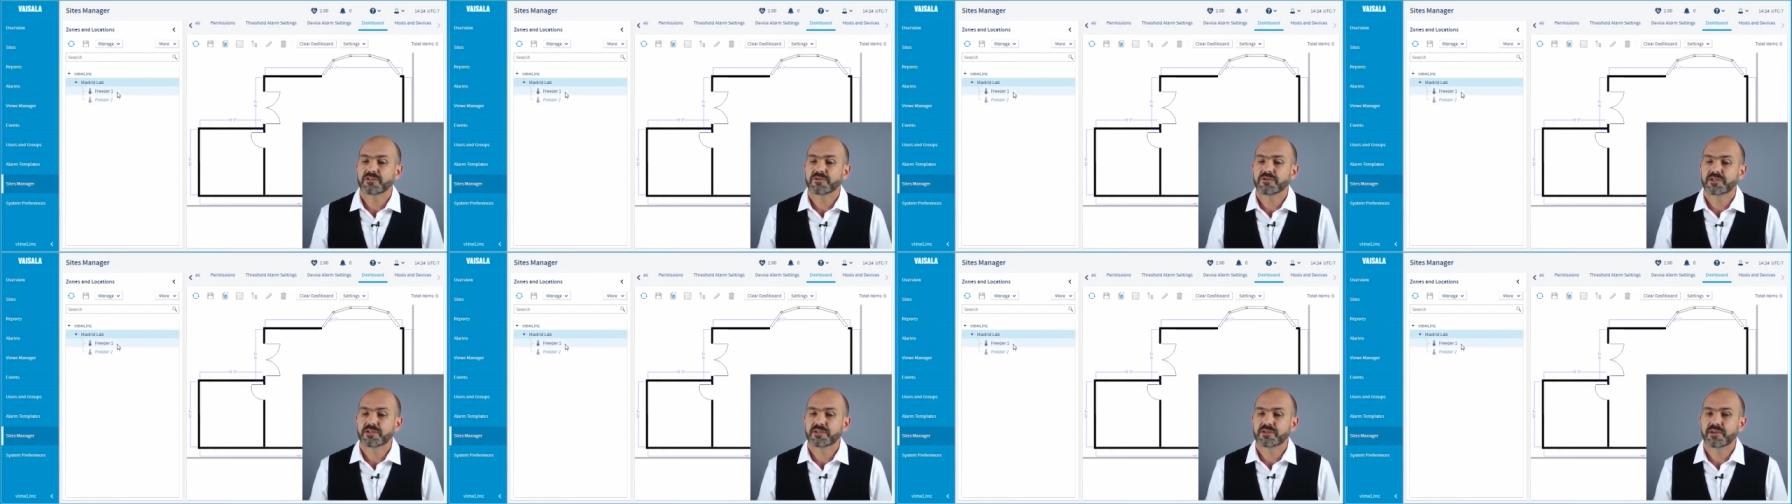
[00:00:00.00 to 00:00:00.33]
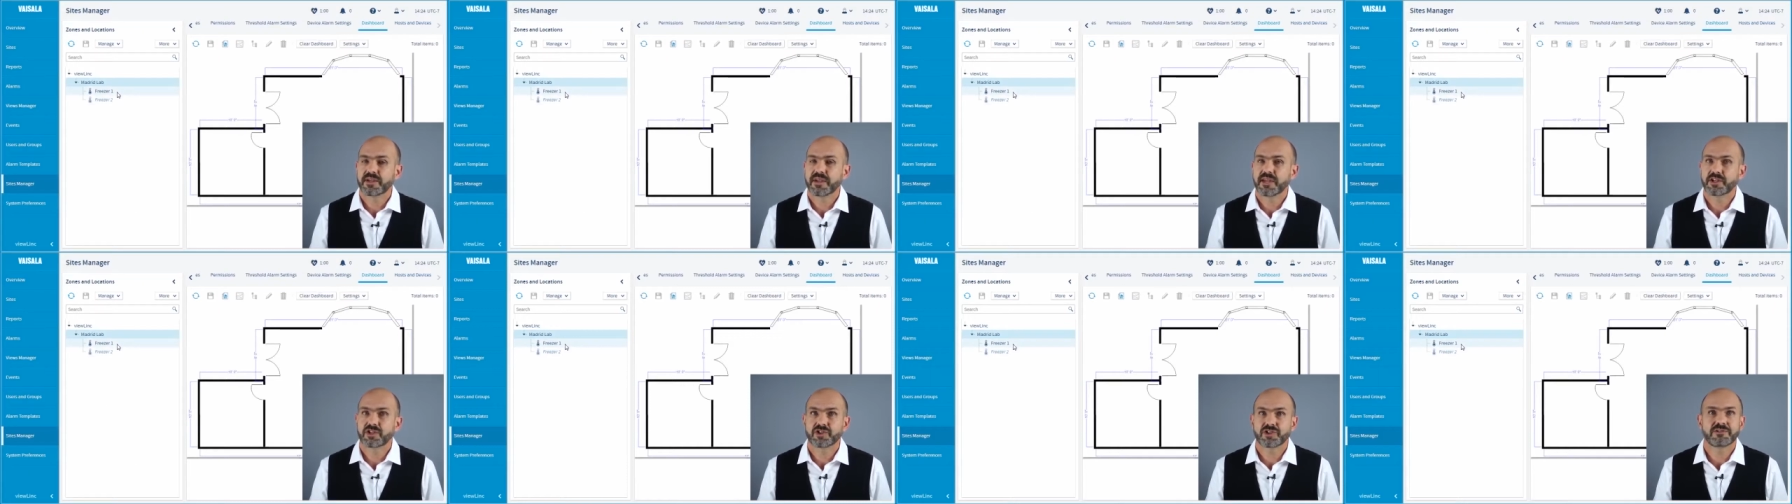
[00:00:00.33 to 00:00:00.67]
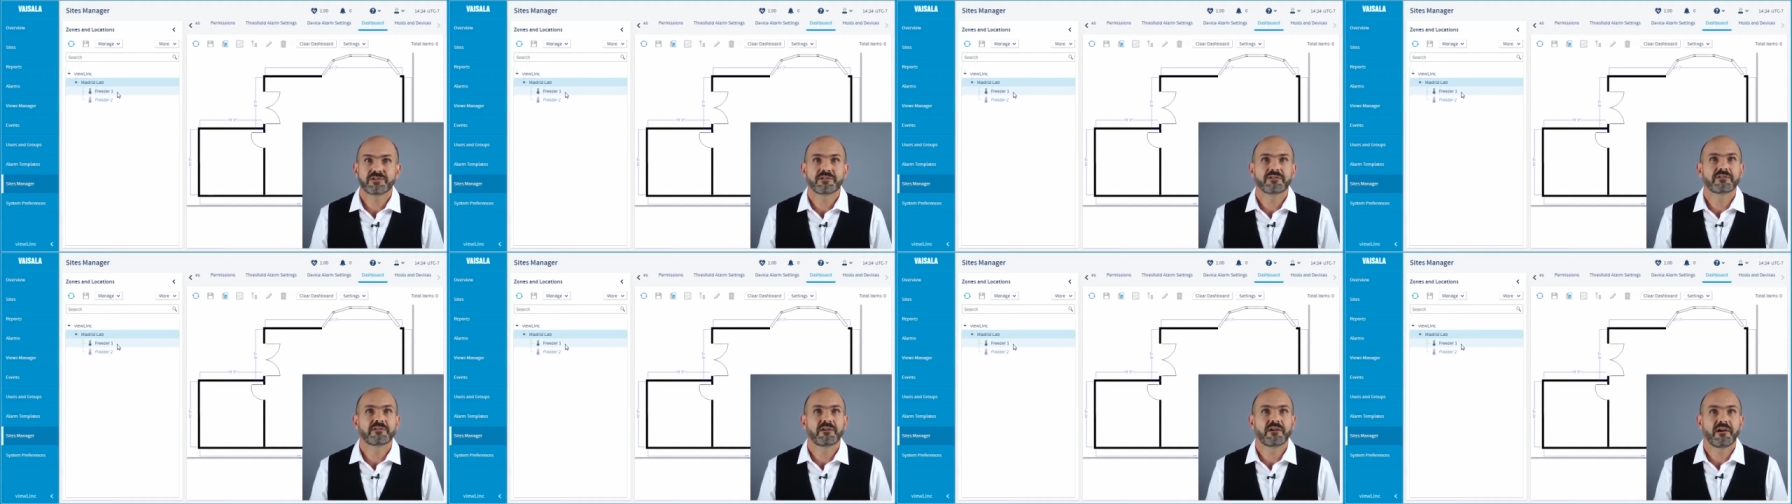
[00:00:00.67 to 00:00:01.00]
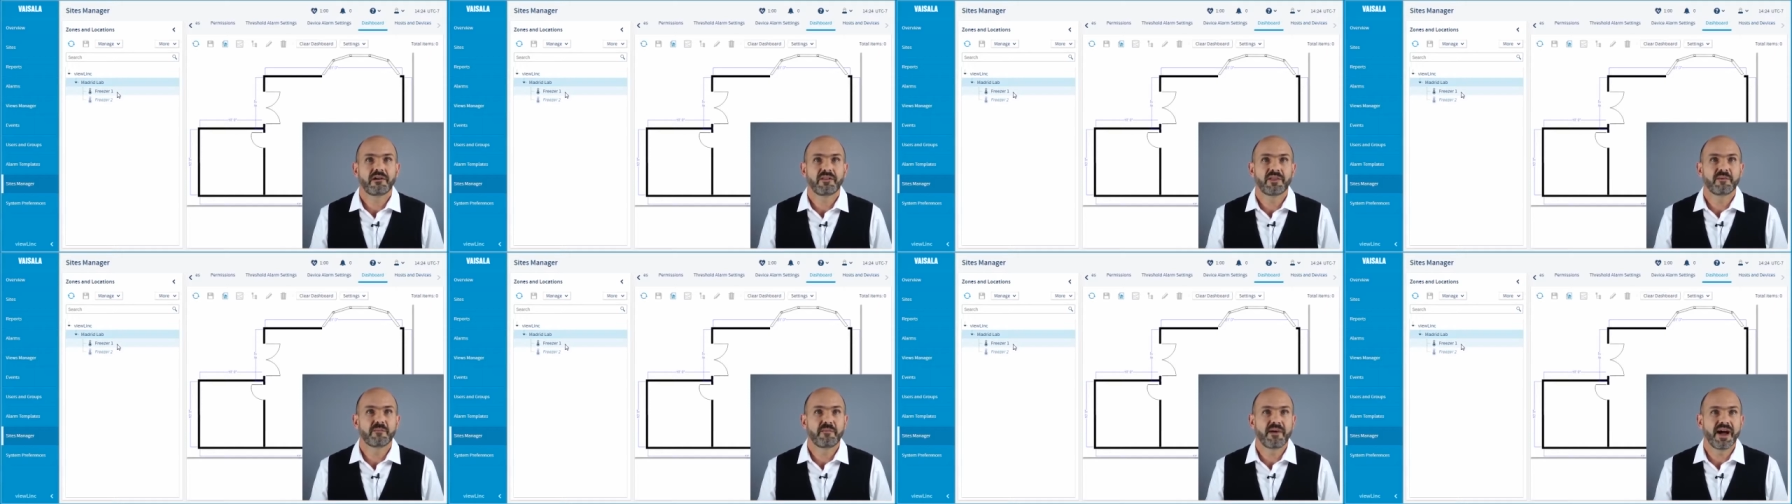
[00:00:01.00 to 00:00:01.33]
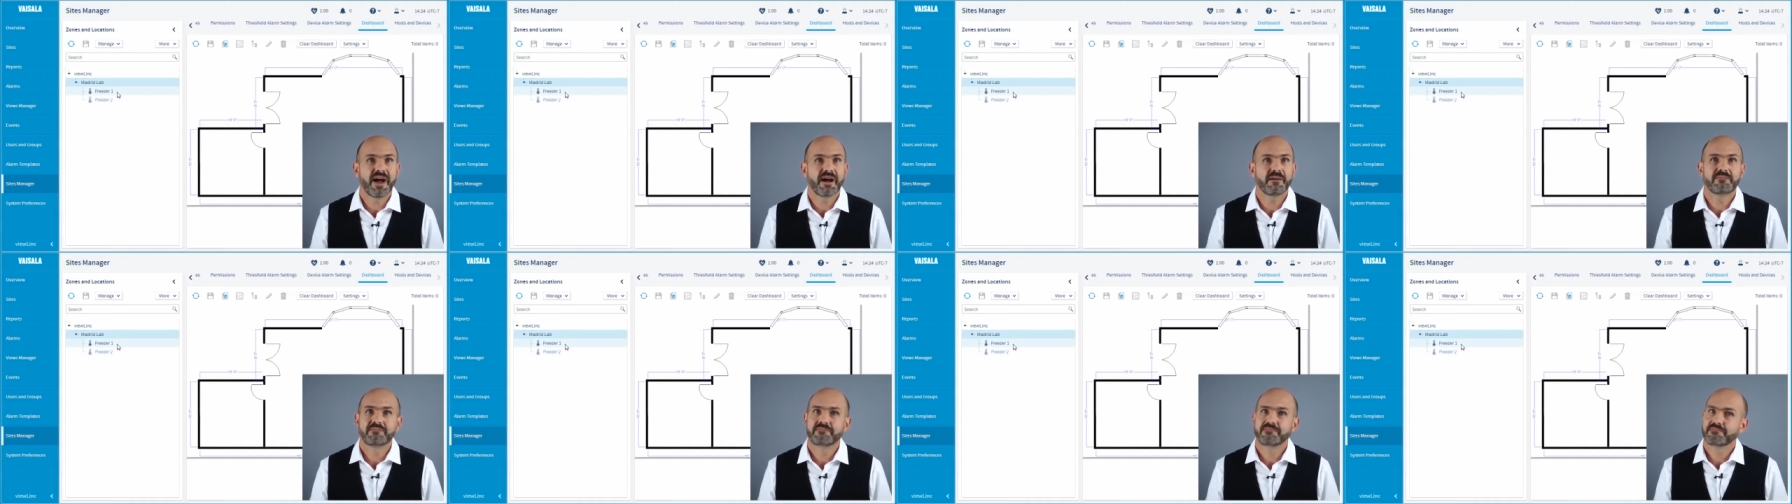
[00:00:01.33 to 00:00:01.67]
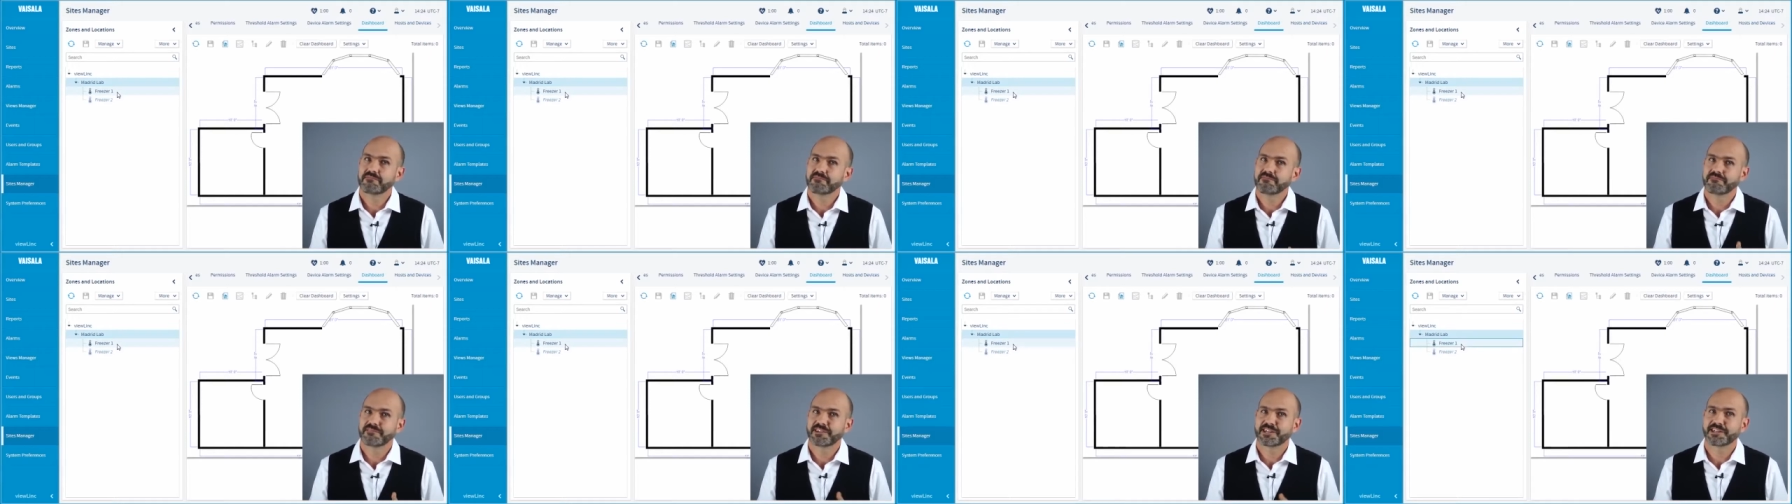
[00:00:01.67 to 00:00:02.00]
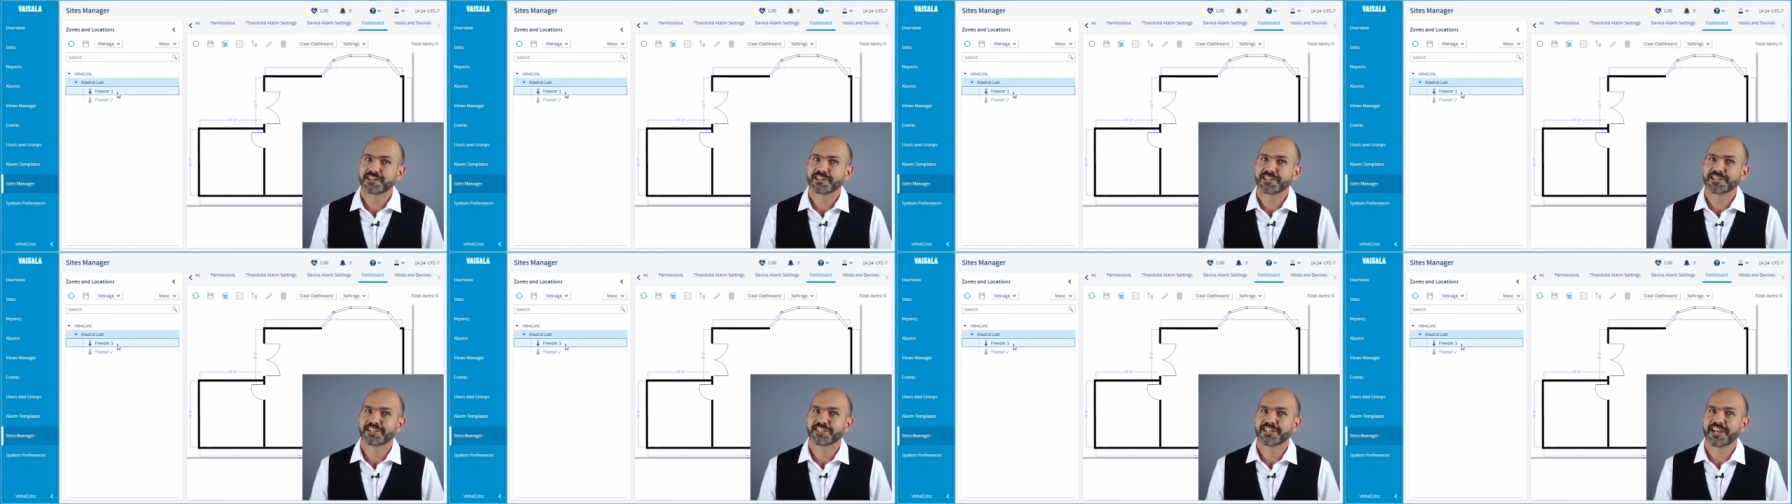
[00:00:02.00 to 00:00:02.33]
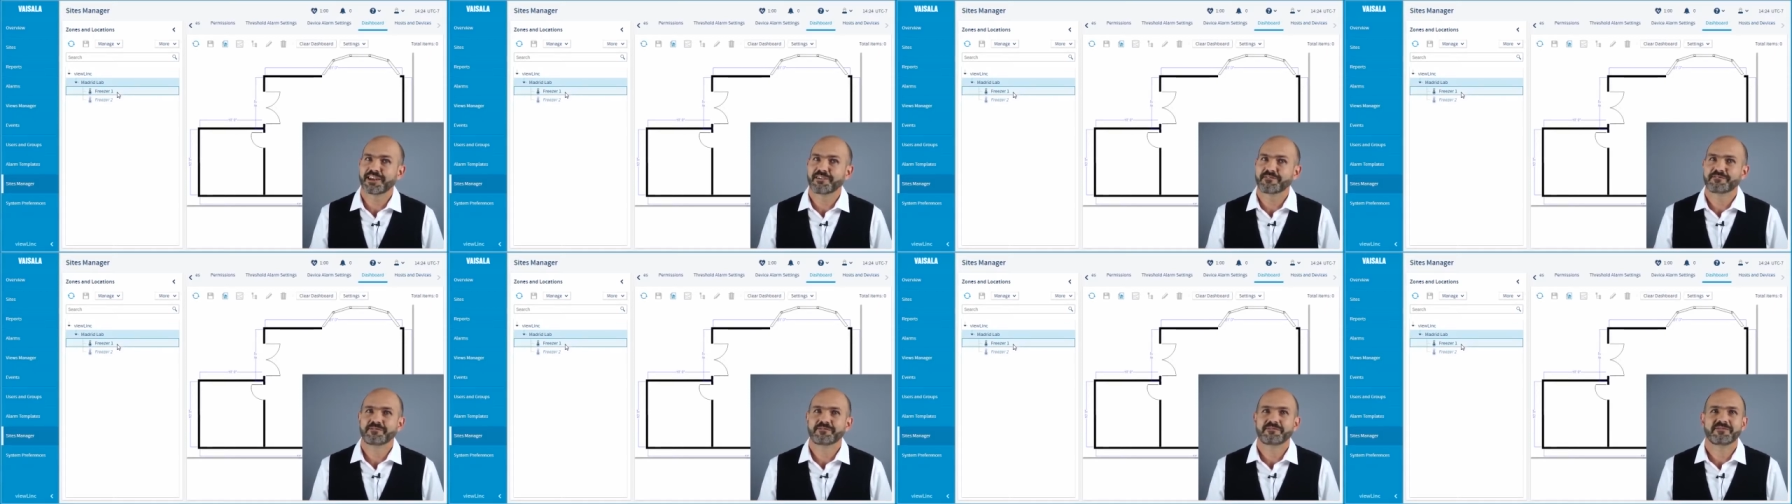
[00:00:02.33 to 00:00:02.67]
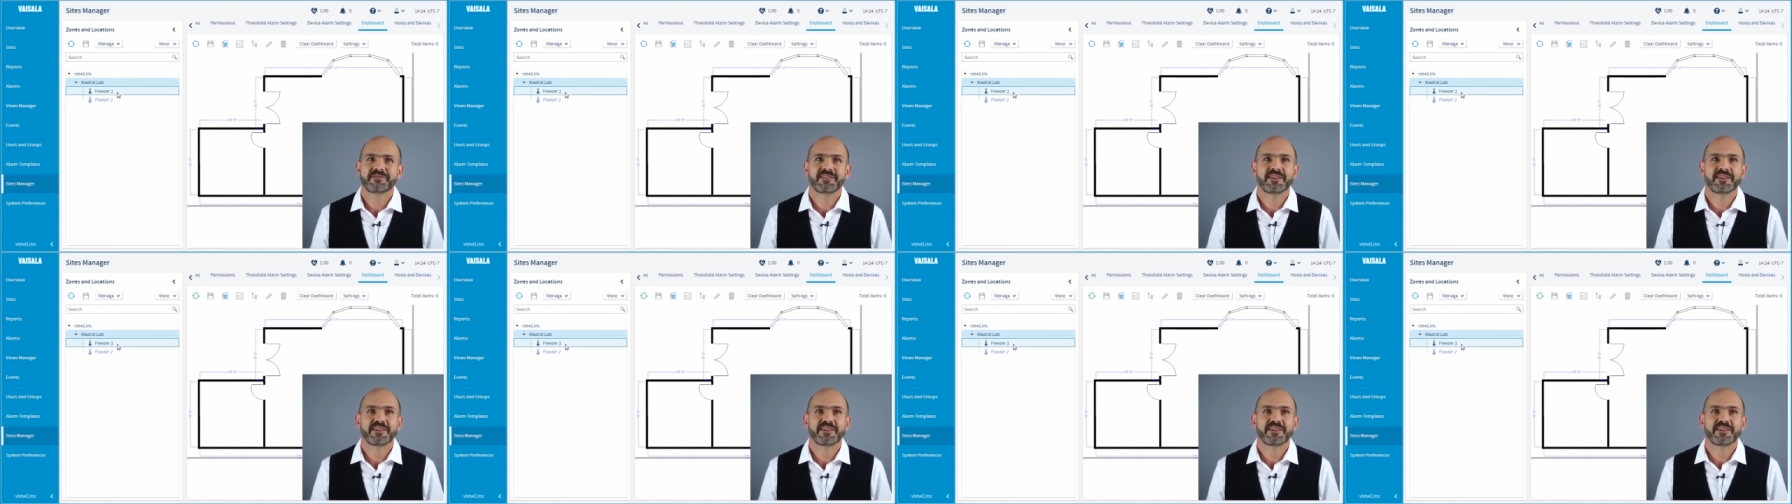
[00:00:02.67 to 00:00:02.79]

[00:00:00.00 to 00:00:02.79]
to its location on the map. Click Save.